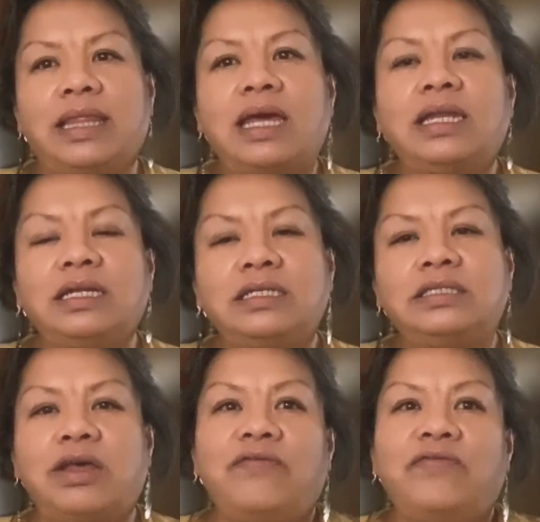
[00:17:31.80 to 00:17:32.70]
that in
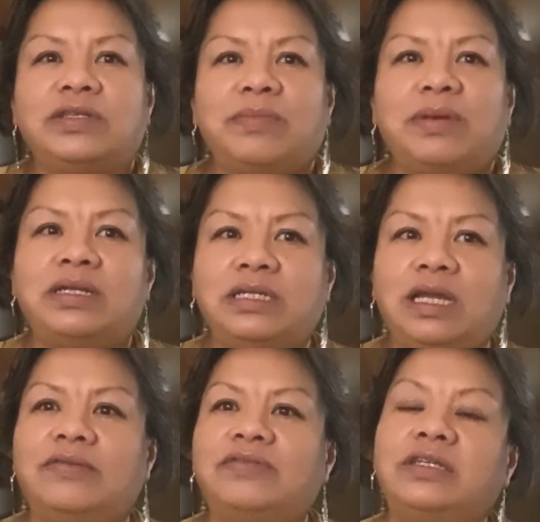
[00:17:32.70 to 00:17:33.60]
itself is a
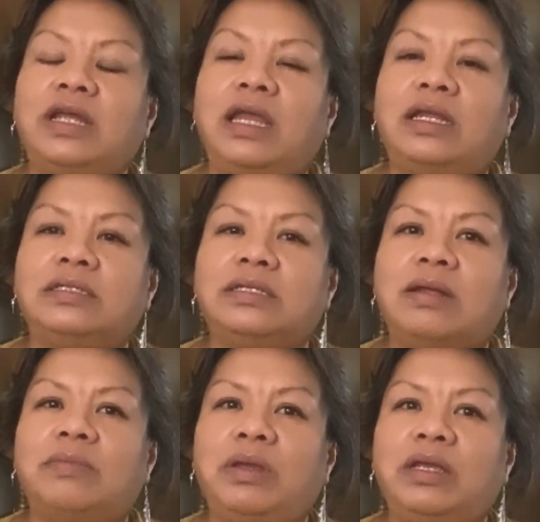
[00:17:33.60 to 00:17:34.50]
meditative state. It's
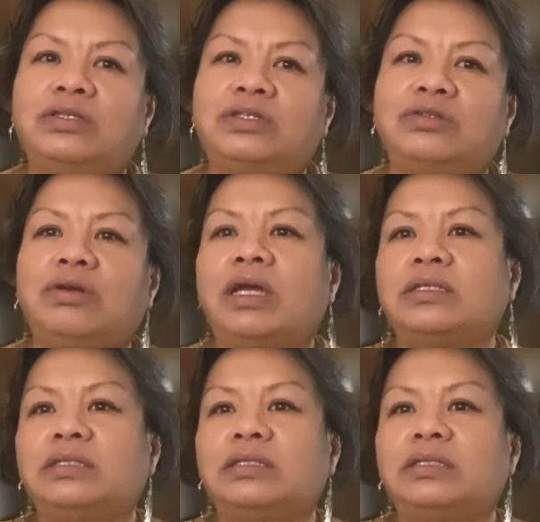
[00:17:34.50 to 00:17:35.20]
not being stressed,